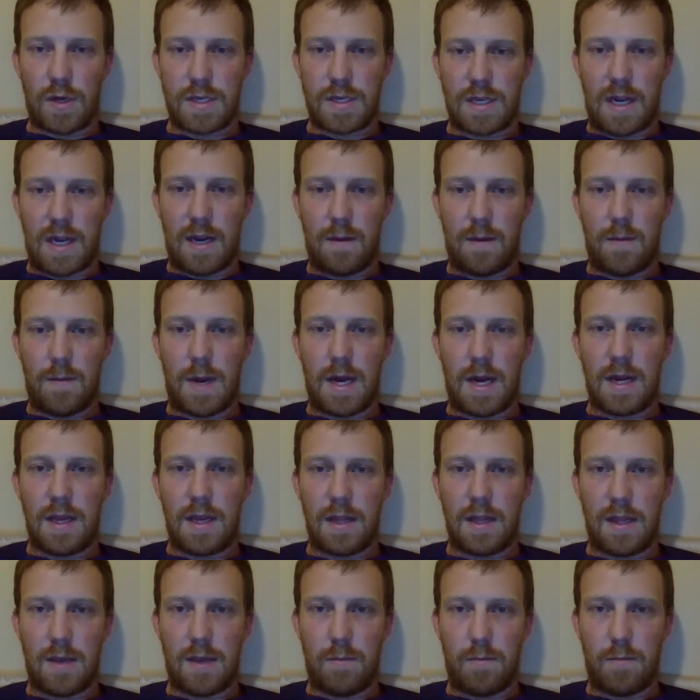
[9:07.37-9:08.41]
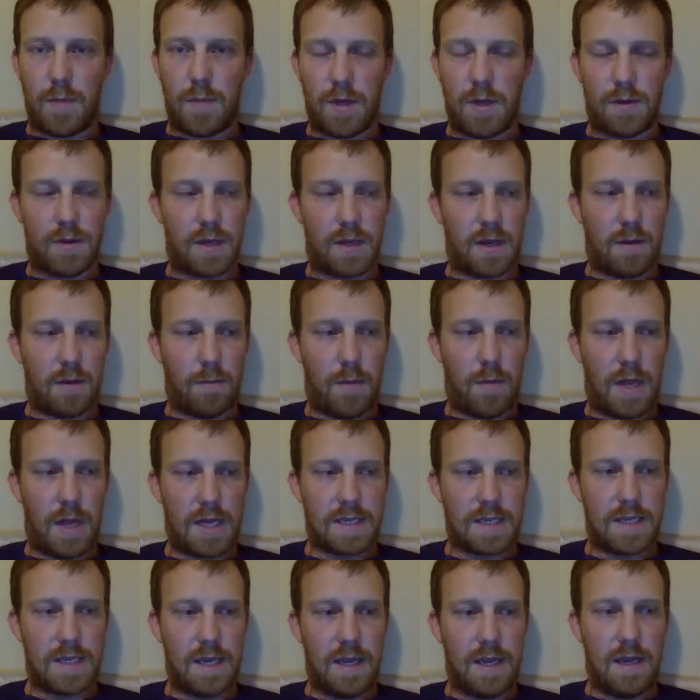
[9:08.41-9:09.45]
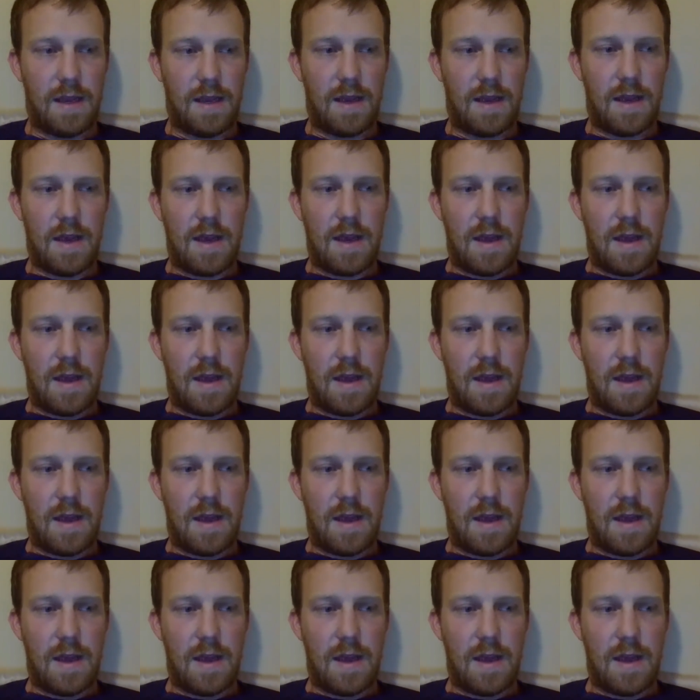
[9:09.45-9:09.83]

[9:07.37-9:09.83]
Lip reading: excited about it and then build in complexity.